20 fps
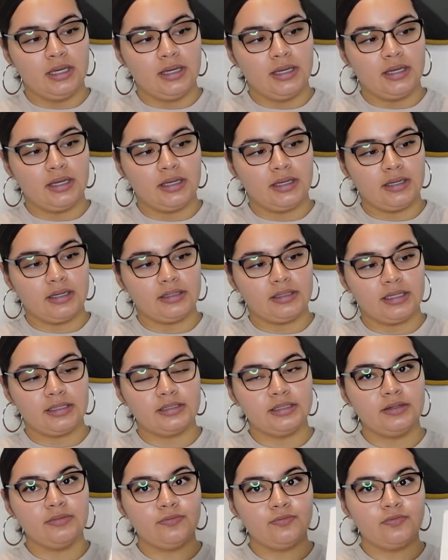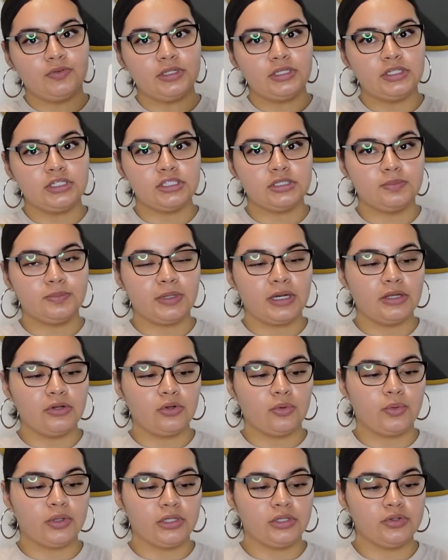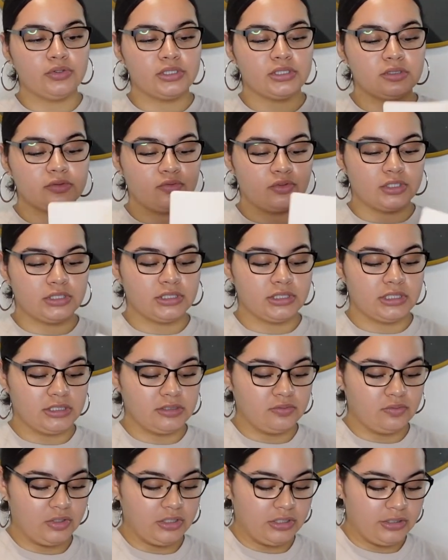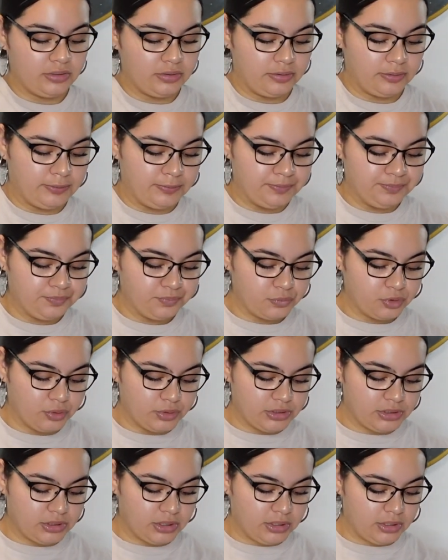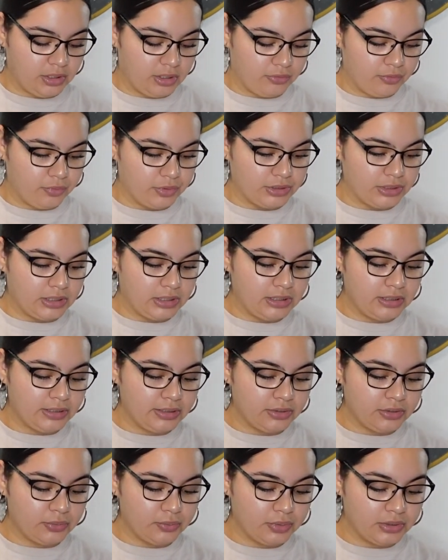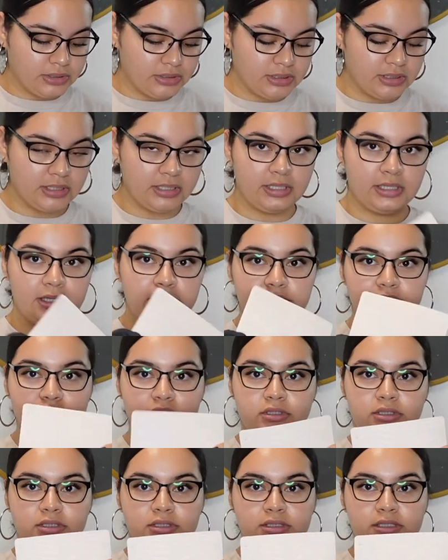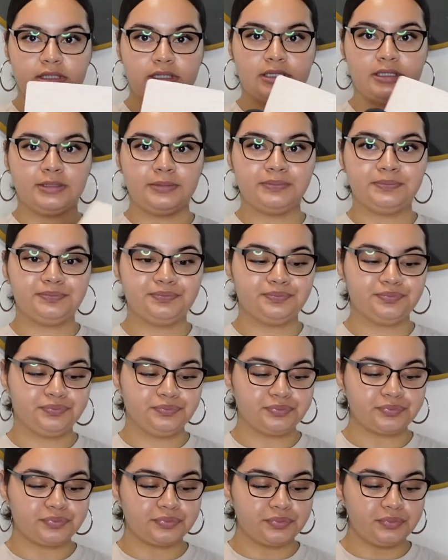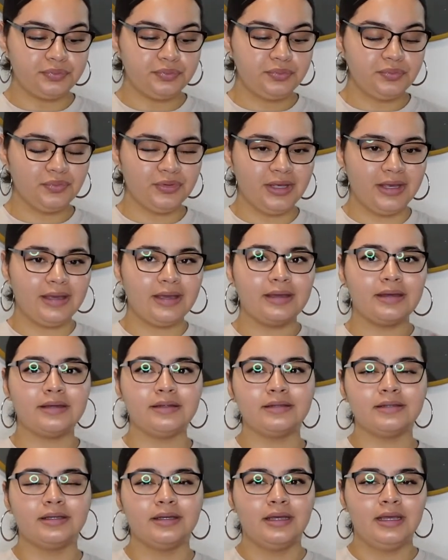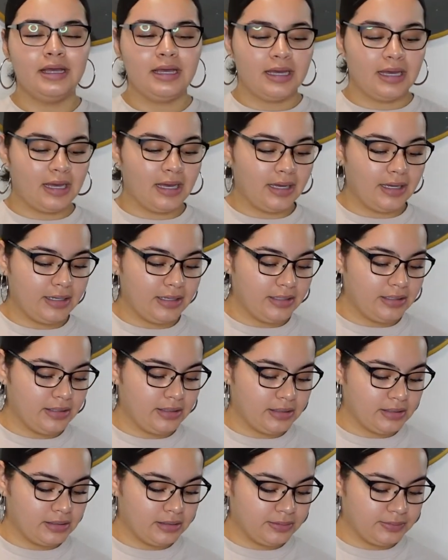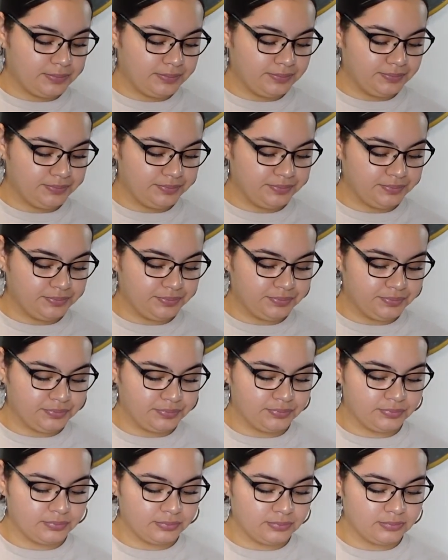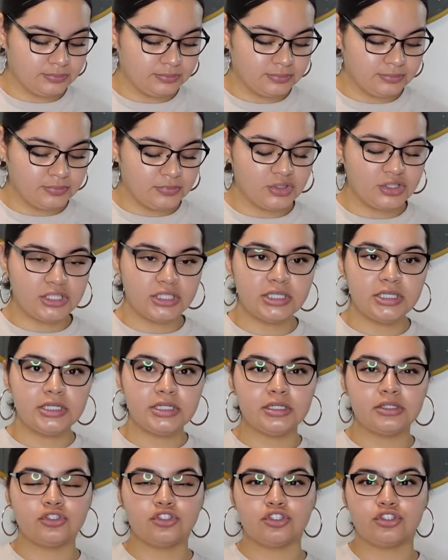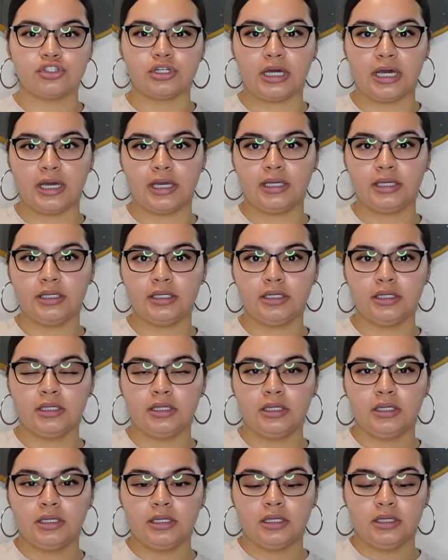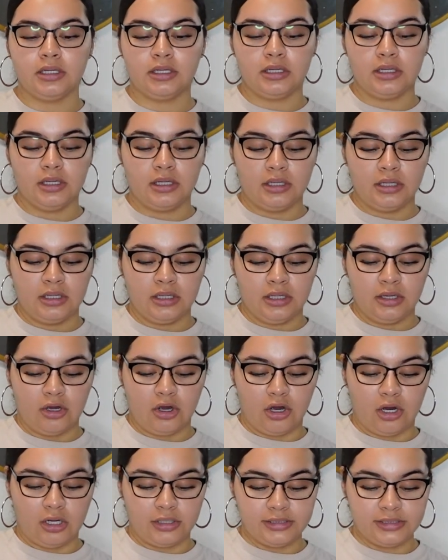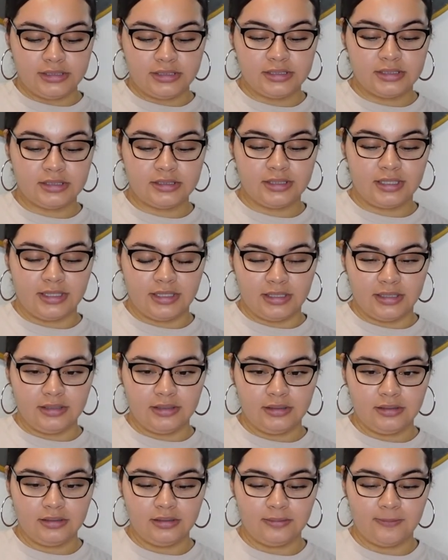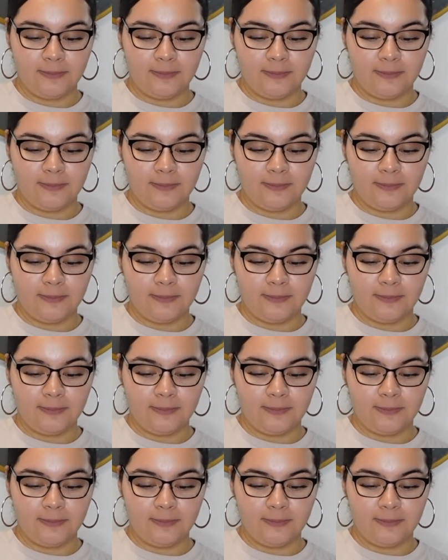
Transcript: And I didn't finish, but I don't want to use this for today's video. We're starting off with the cleaner one today just to see. And I did try on skin,